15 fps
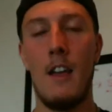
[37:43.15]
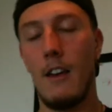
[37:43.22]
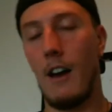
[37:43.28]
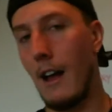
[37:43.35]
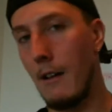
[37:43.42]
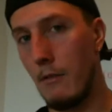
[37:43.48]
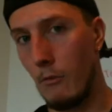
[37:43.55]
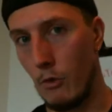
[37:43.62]

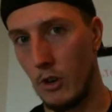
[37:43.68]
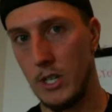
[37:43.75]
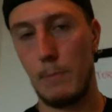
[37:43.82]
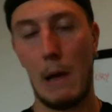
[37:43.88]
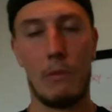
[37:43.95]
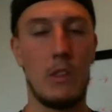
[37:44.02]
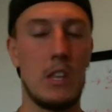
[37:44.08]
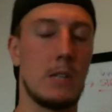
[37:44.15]
I
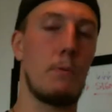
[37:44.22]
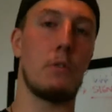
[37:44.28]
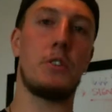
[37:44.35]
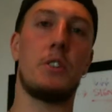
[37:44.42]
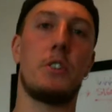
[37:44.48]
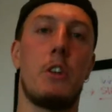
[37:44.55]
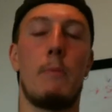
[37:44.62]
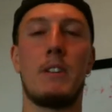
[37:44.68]
respect this
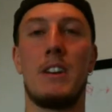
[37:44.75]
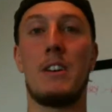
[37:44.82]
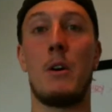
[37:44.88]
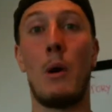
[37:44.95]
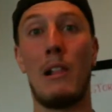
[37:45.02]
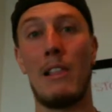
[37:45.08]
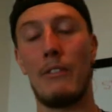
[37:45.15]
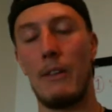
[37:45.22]
person so much. I don't
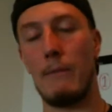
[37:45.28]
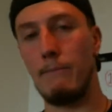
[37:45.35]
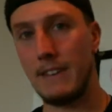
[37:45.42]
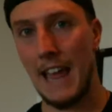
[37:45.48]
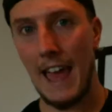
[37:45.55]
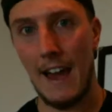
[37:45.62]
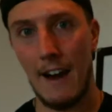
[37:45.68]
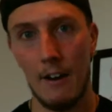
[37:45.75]
want to let them
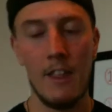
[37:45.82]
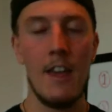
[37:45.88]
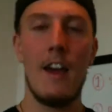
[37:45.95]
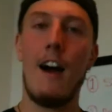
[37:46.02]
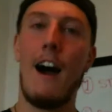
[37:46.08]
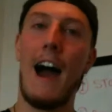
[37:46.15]
down.